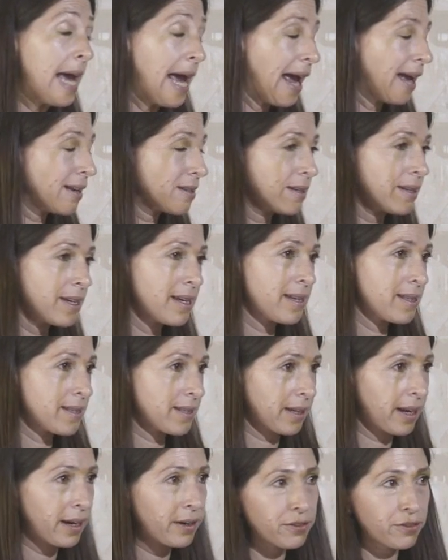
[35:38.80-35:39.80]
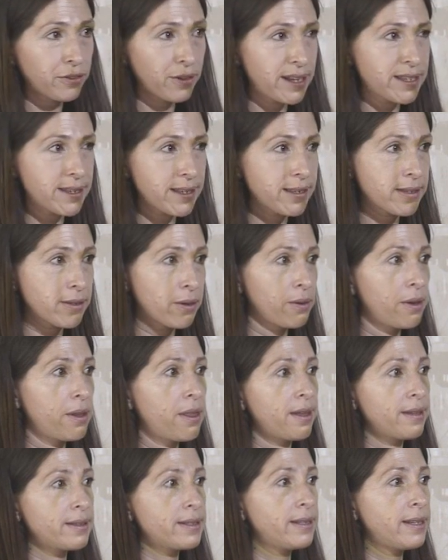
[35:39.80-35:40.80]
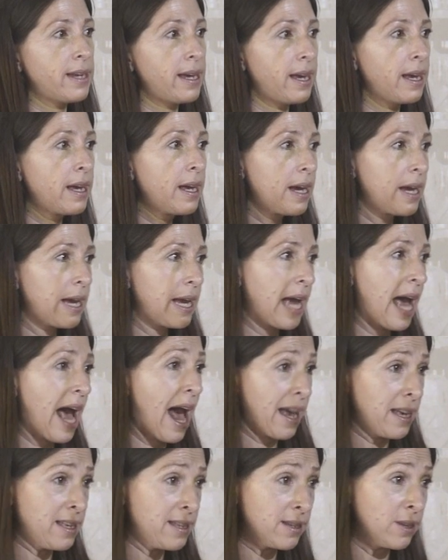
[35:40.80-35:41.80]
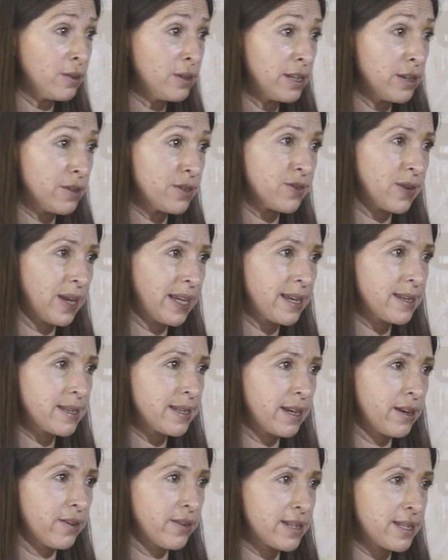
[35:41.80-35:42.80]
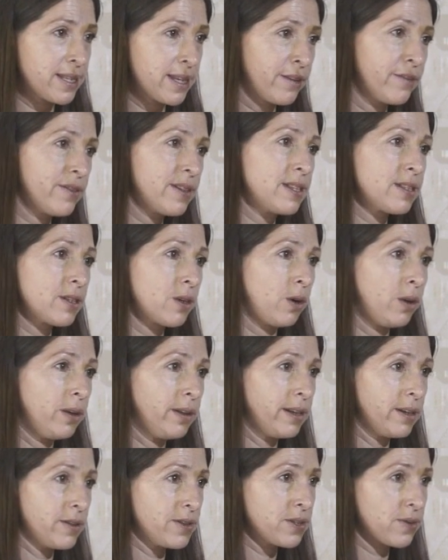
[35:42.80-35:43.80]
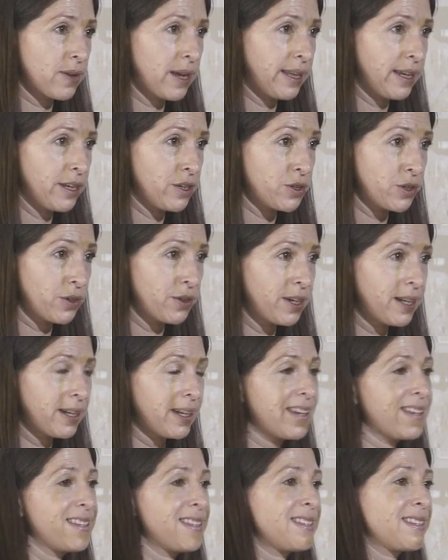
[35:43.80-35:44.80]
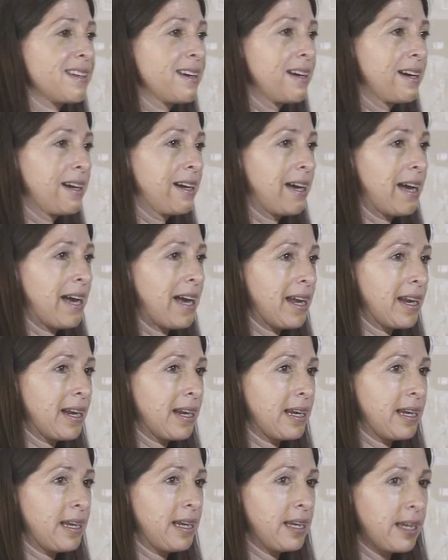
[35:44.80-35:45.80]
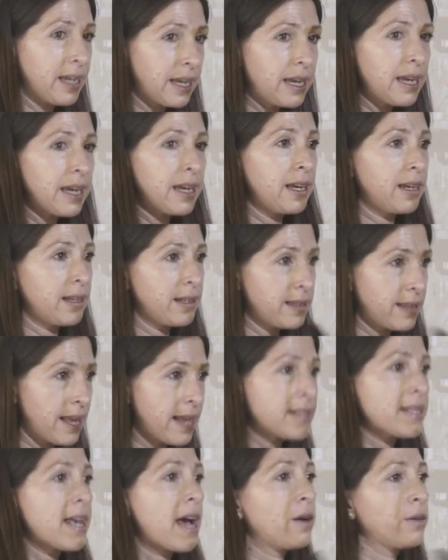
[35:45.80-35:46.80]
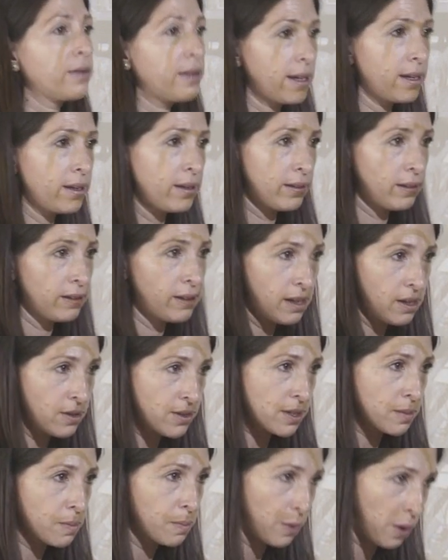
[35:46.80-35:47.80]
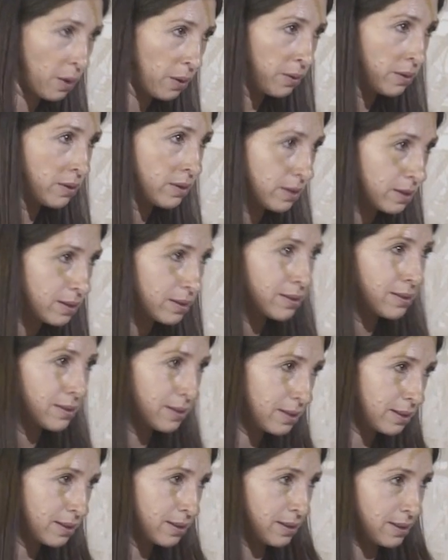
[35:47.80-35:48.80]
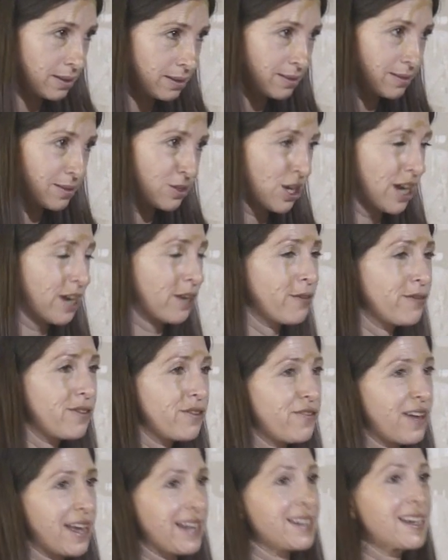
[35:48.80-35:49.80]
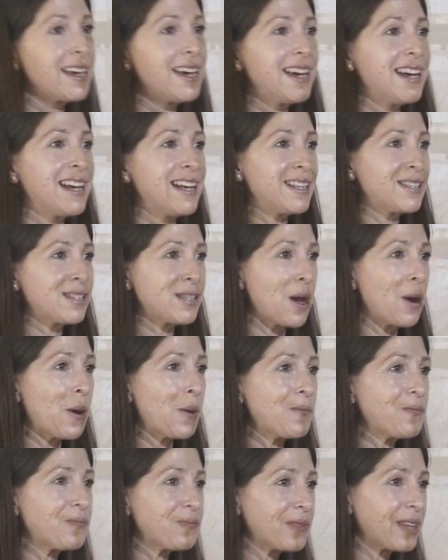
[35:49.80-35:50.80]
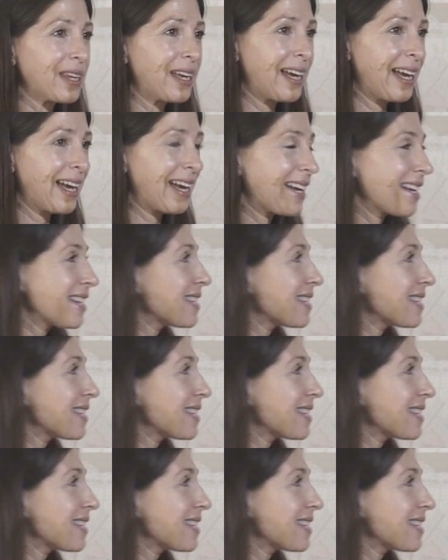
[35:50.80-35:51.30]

actually it's kind of crazy story that the uh, ASIO, the Australian Secret Service, called an Australian journalist, and he, that's how the news broke chain of event. So, uh,